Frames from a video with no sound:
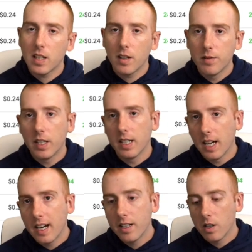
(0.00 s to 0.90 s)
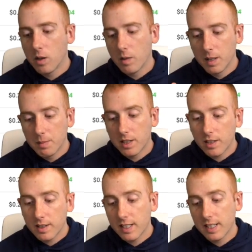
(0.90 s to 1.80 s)
a very high R O I, but the
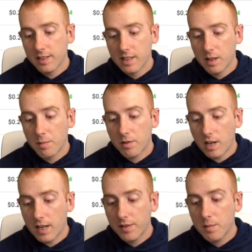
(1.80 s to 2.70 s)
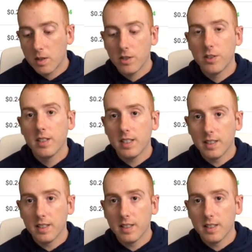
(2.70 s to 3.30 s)
good thing is that the profit margin